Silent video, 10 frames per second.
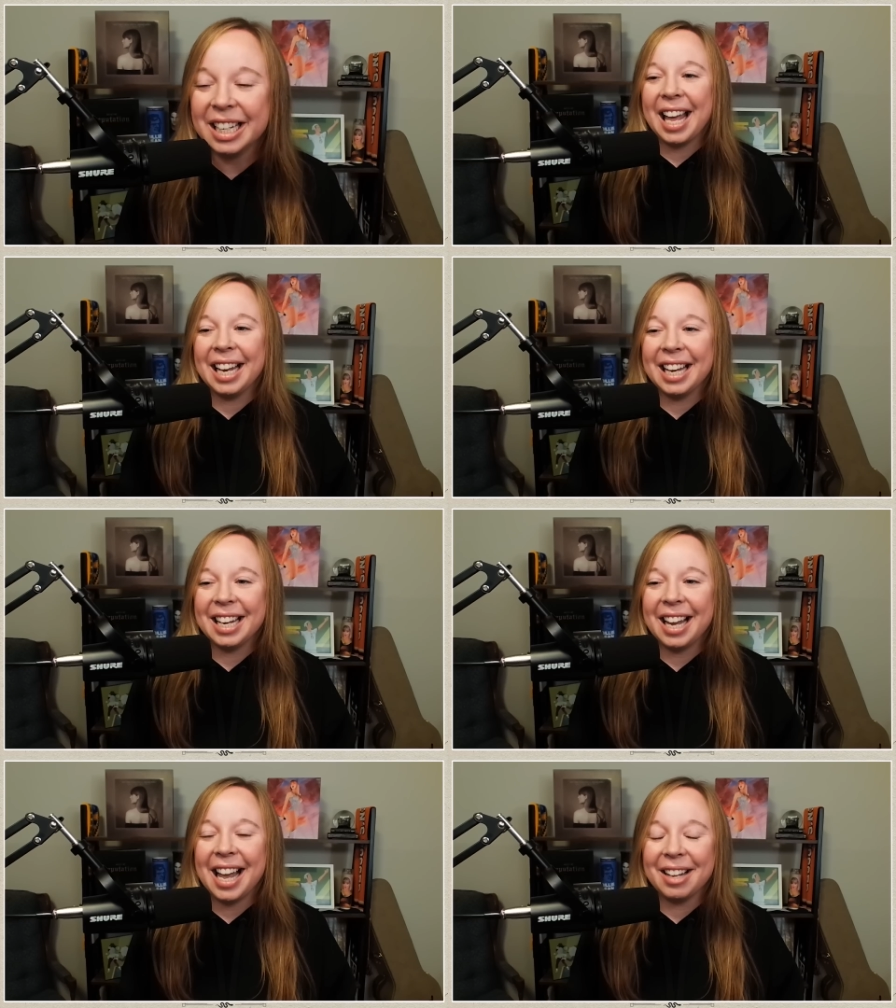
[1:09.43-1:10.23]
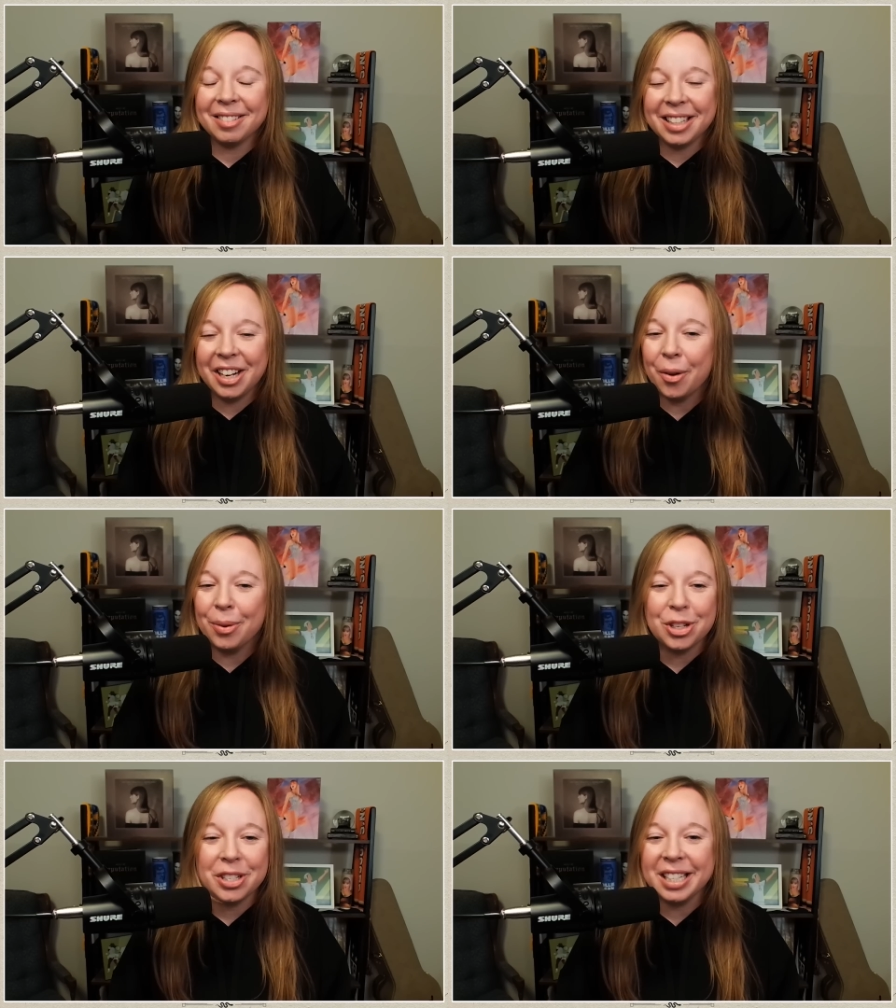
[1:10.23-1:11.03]
And, we
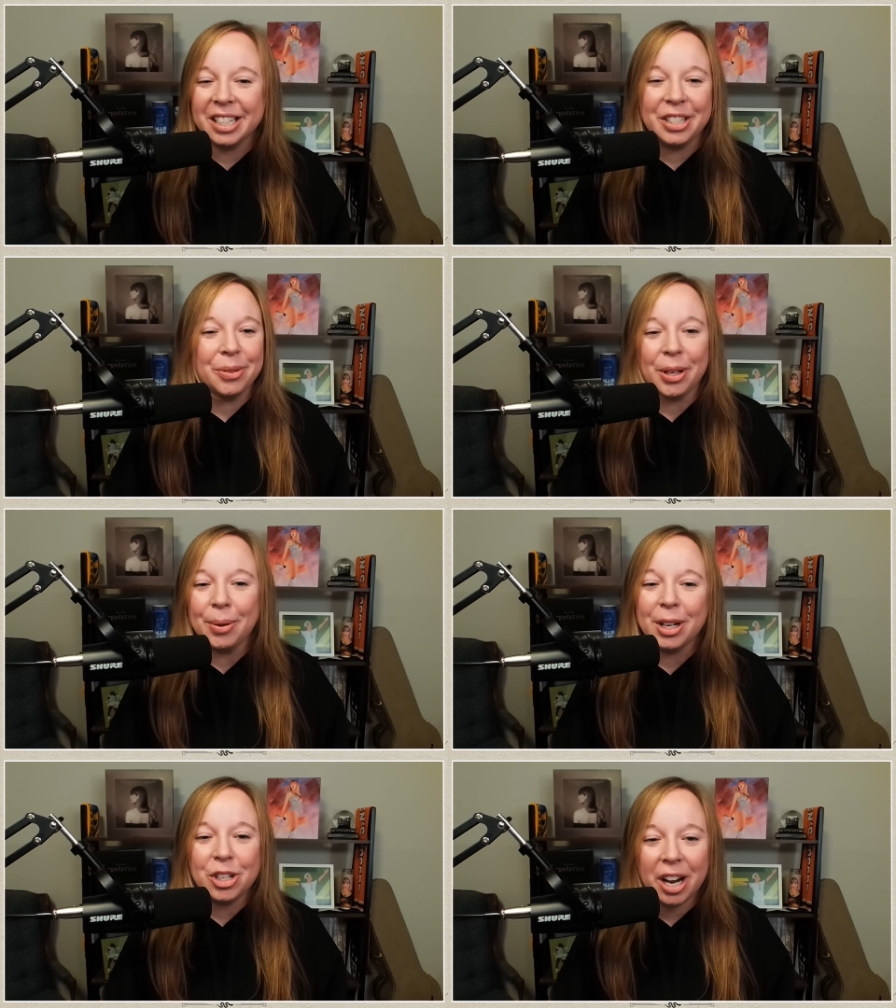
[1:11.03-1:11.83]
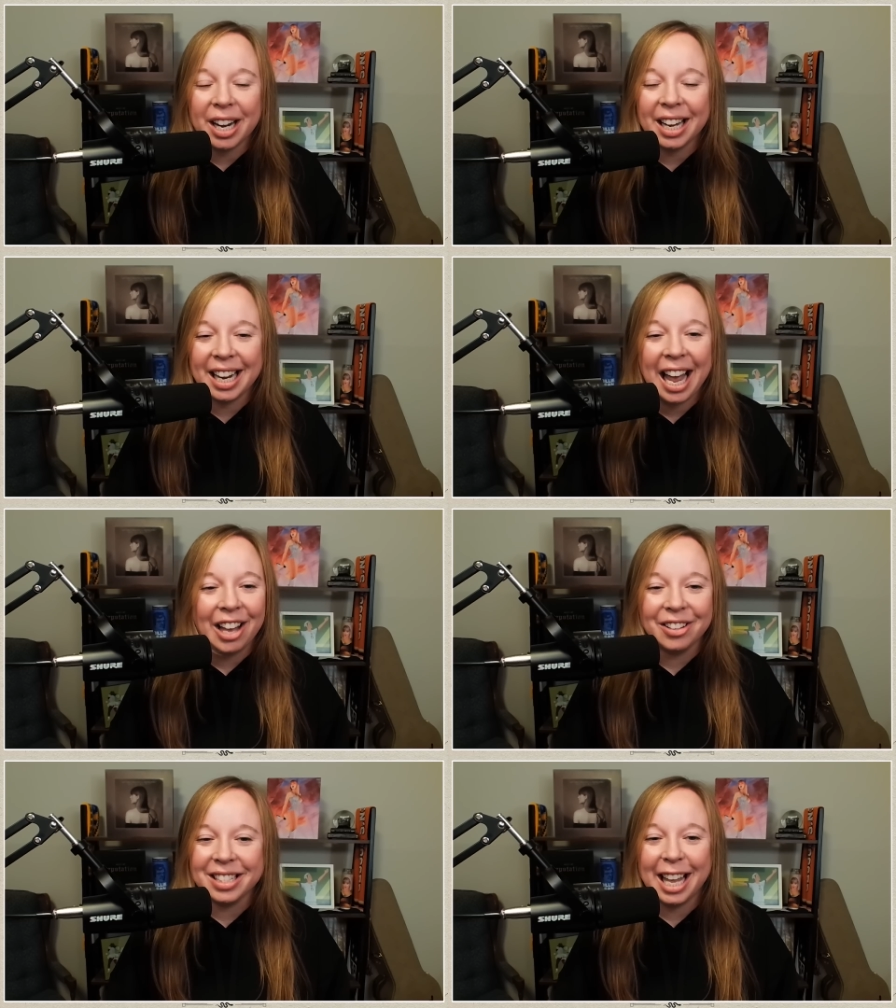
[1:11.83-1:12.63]
just need to do a quick check-in.
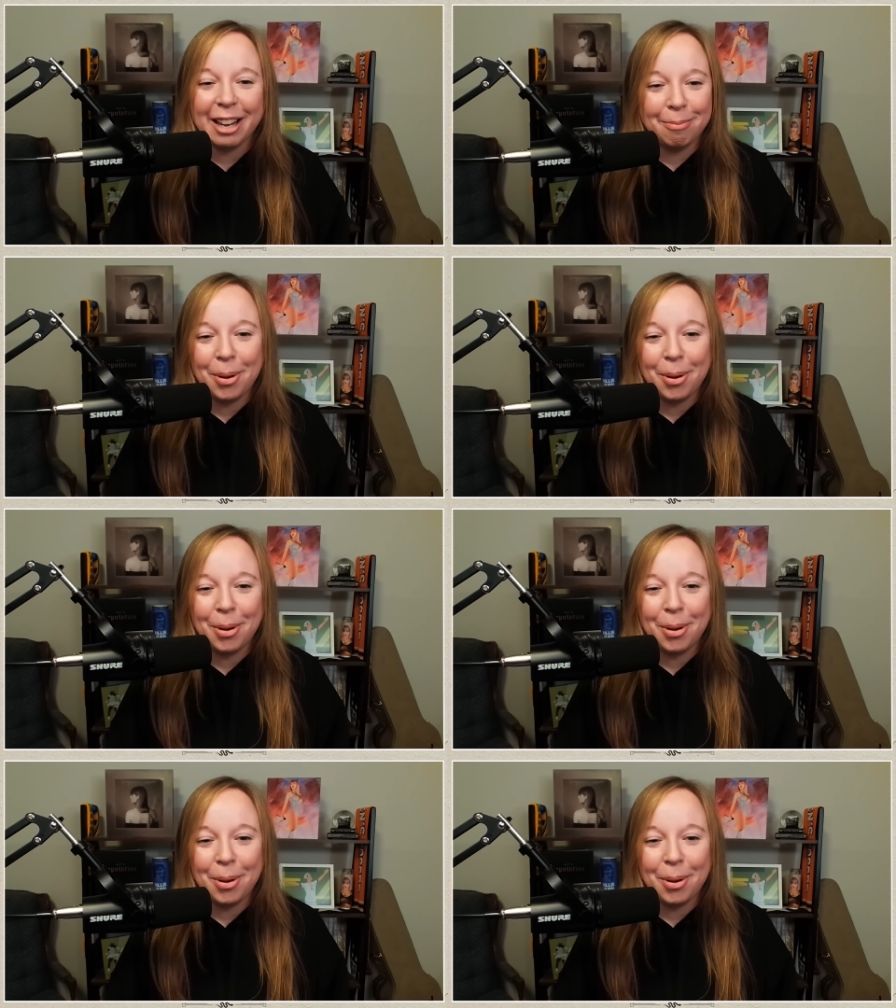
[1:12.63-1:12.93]
How's life